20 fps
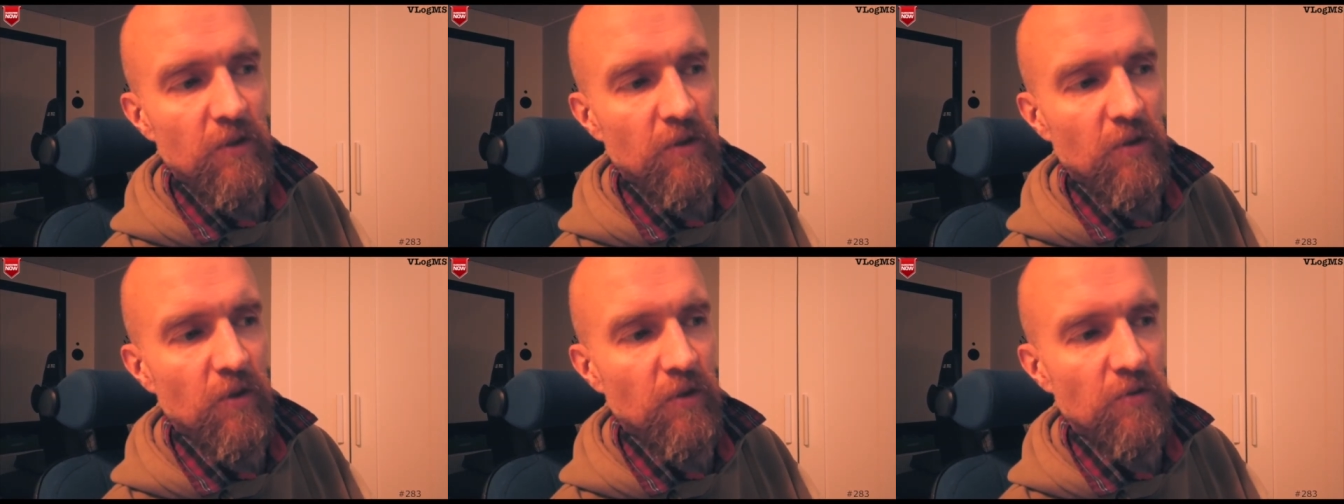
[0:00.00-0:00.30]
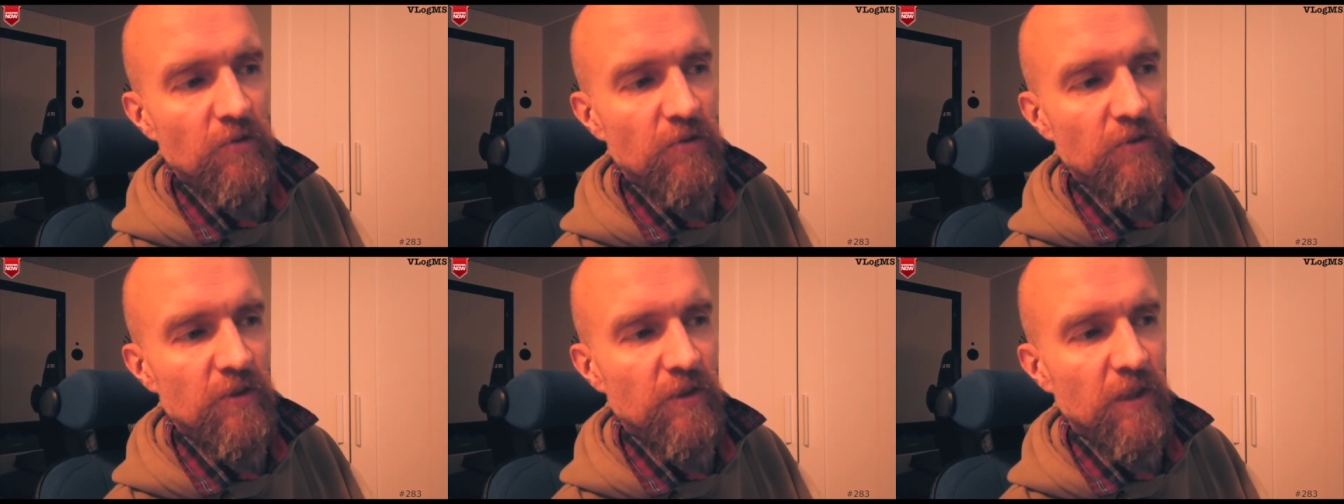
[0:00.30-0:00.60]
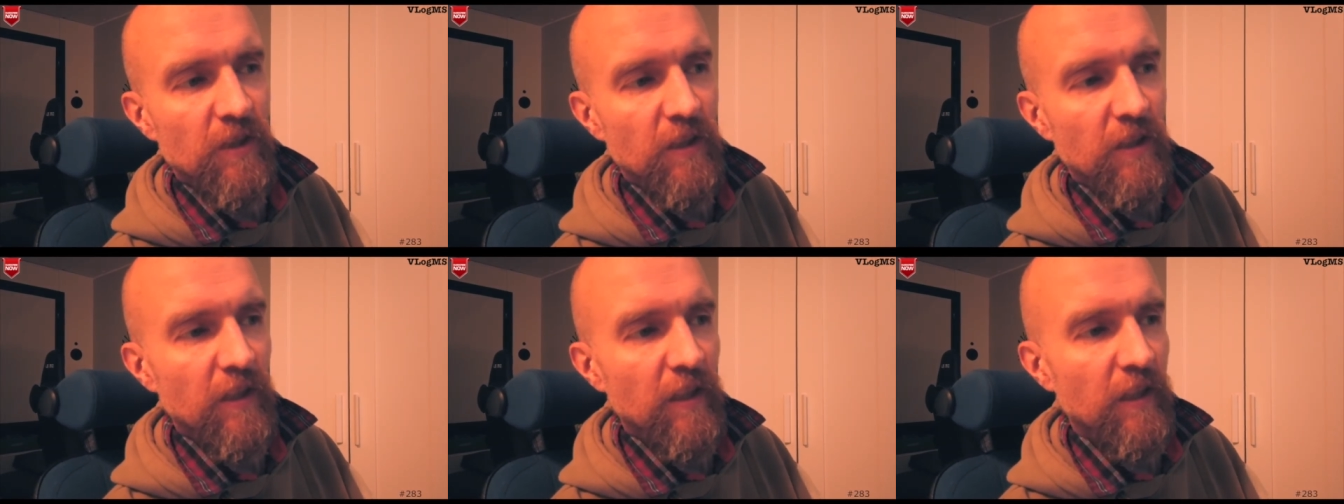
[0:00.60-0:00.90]

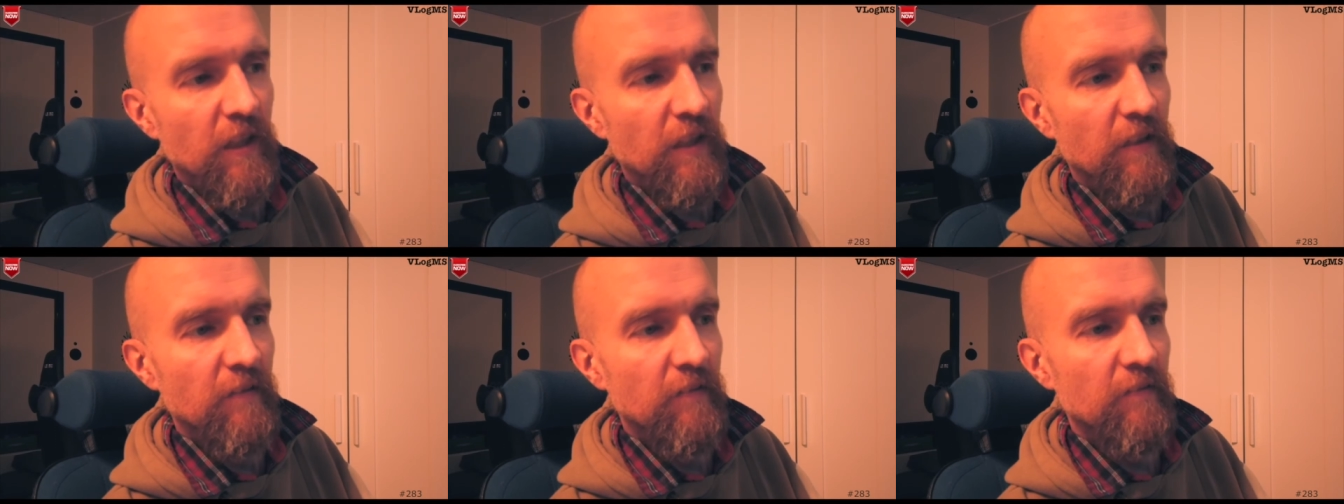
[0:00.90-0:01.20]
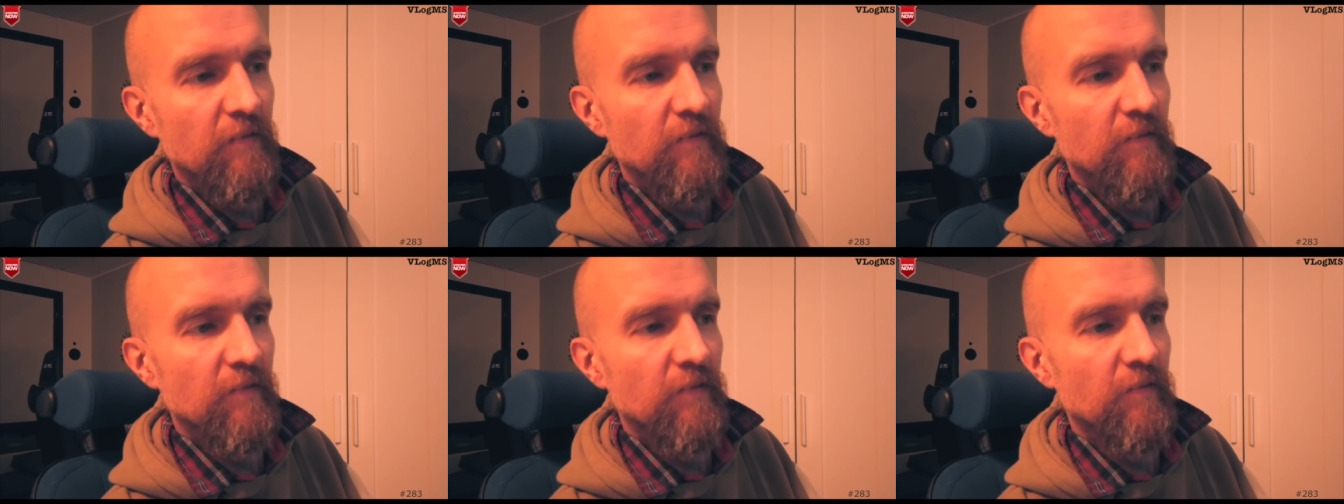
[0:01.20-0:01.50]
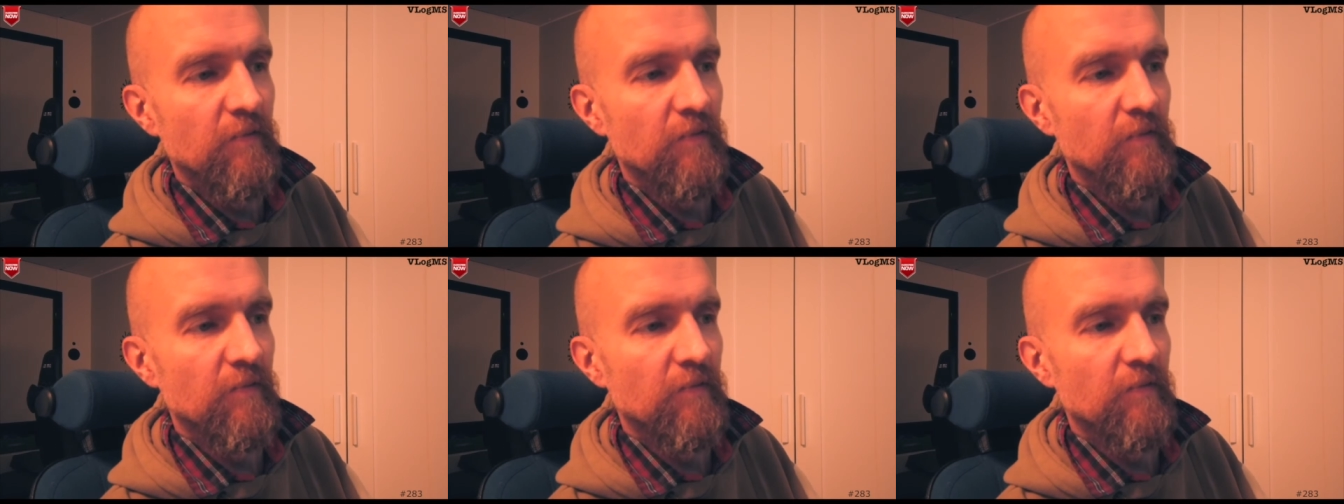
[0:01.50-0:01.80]
constantly
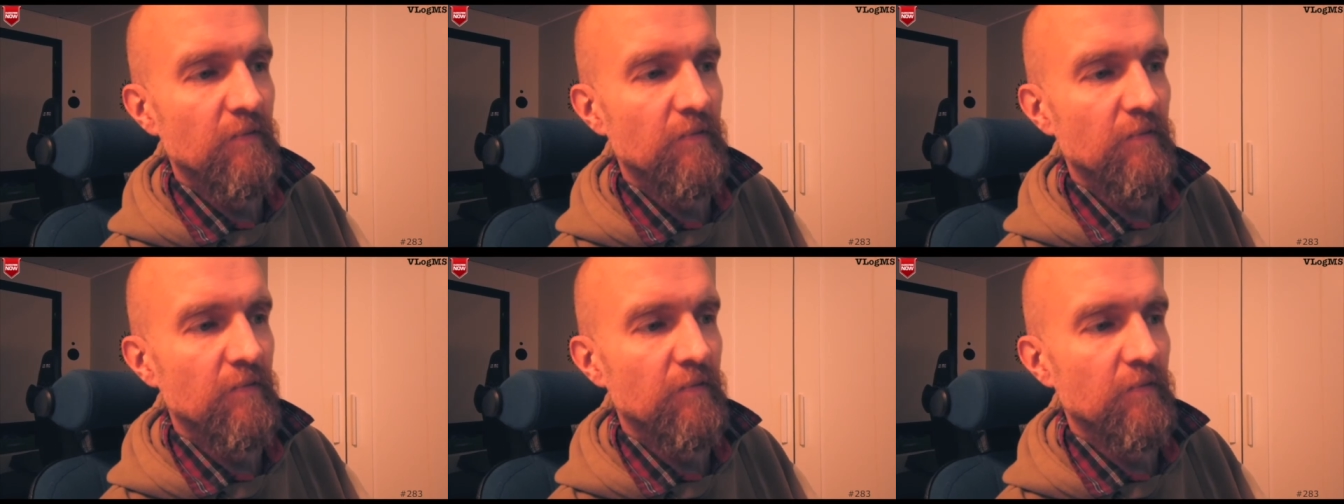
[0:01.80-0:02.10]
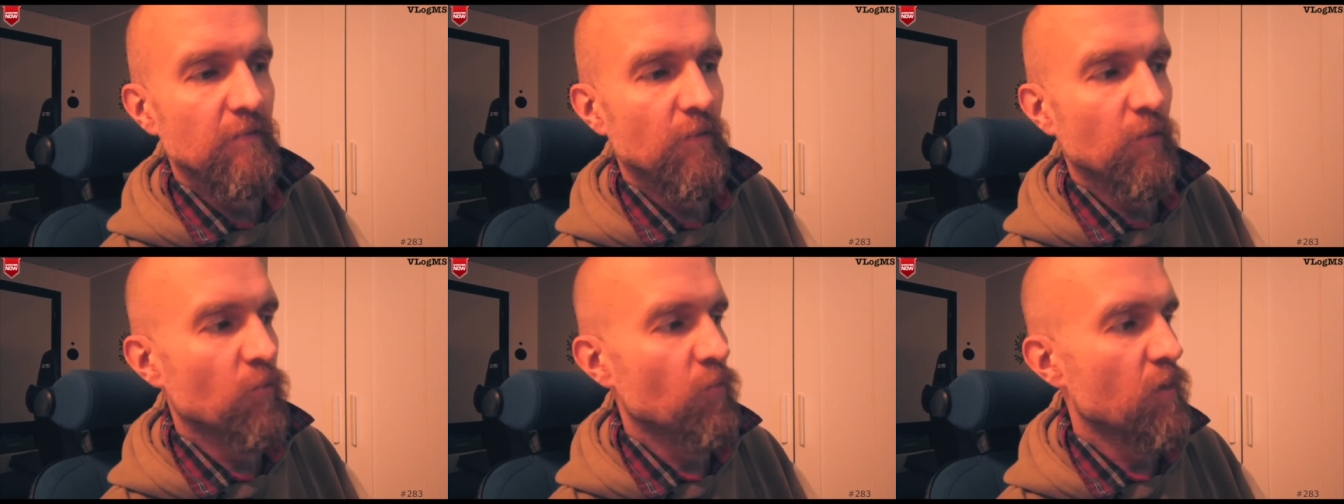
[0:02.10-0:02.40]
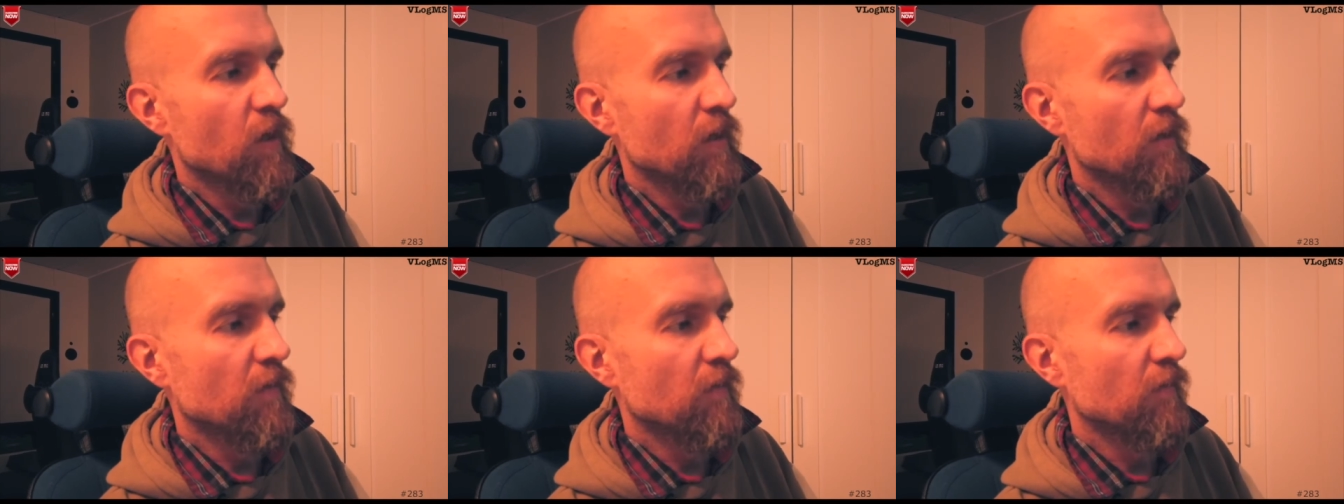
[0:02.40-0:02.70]

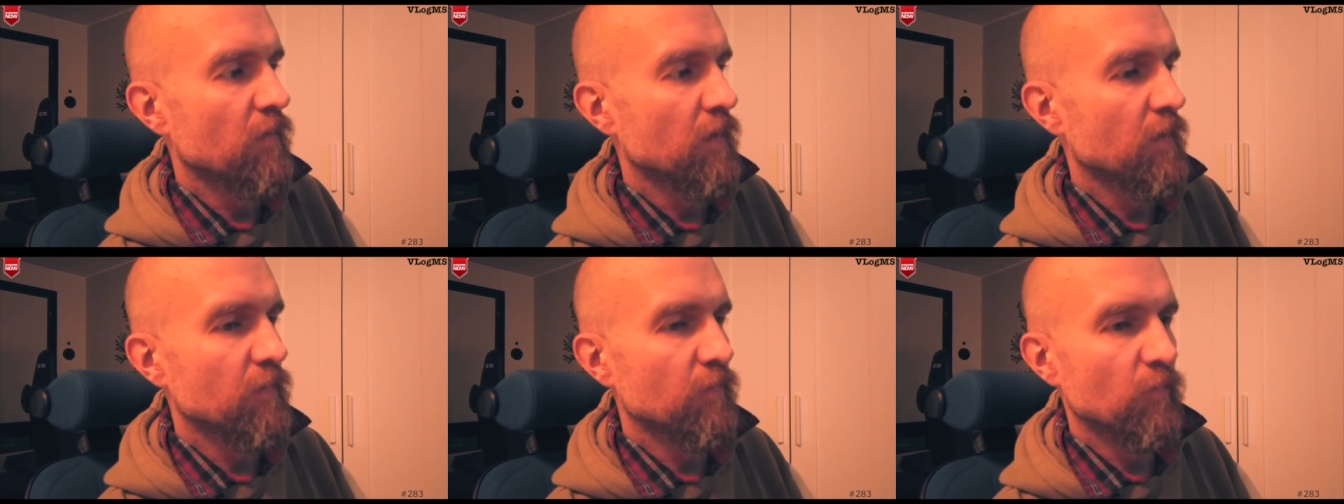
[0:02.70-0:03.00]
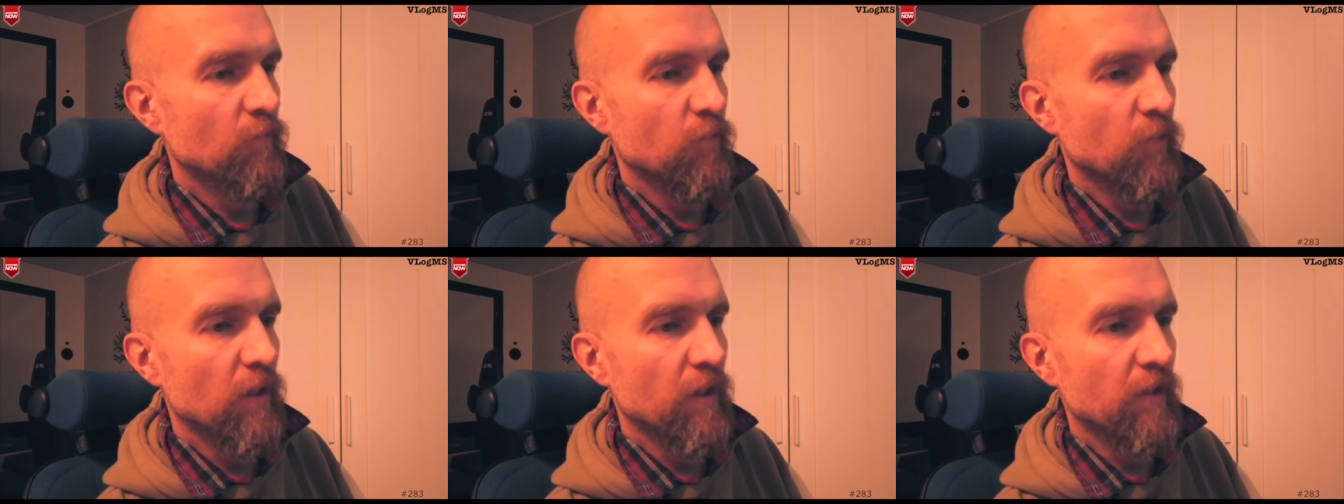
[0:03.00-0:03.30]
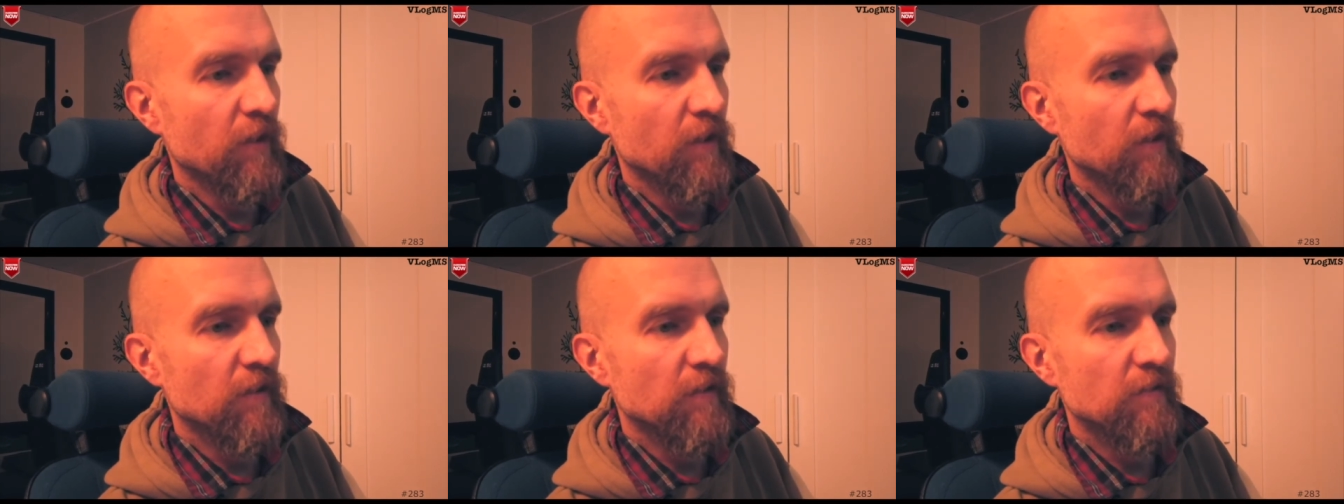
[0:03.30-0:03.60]
wondering
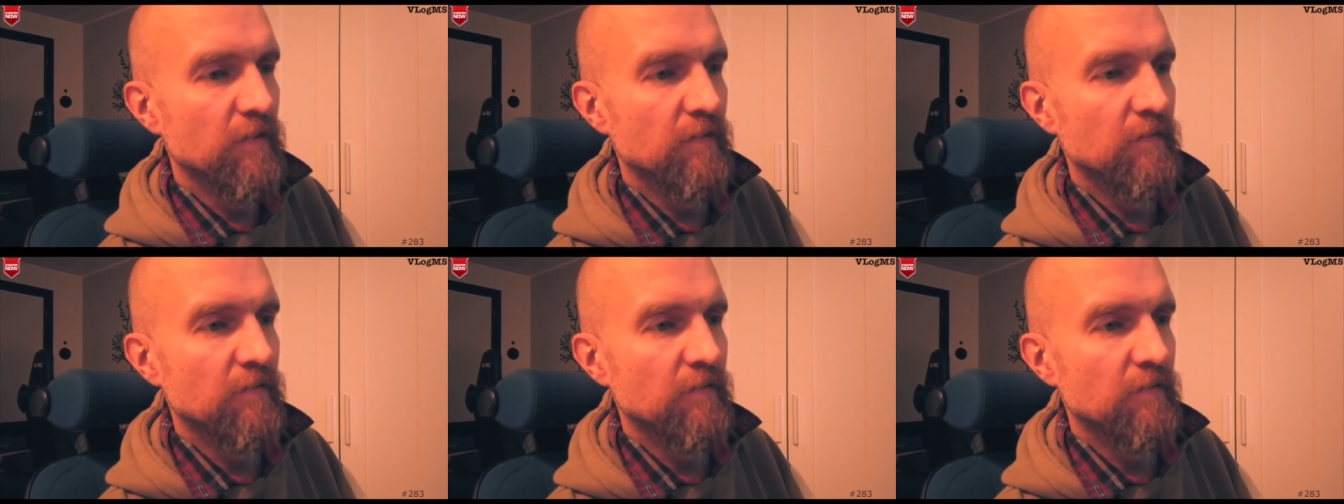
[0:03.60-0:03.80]
whether